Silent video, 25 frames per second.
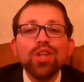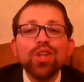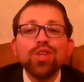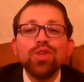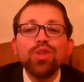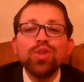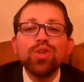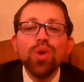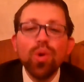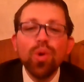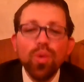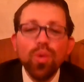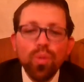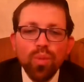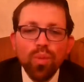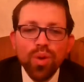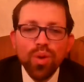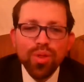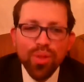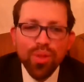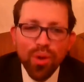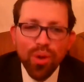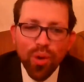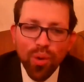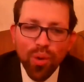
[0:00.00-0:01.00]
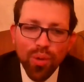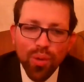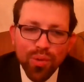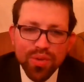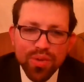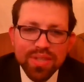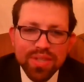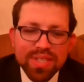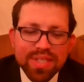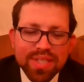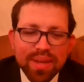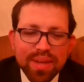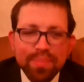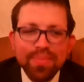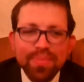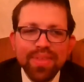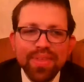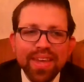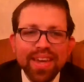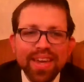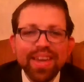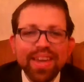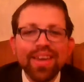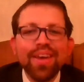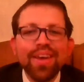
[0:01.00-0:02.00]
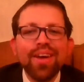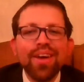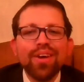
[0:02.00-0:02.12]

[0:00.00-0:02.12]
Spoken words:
don't withhold something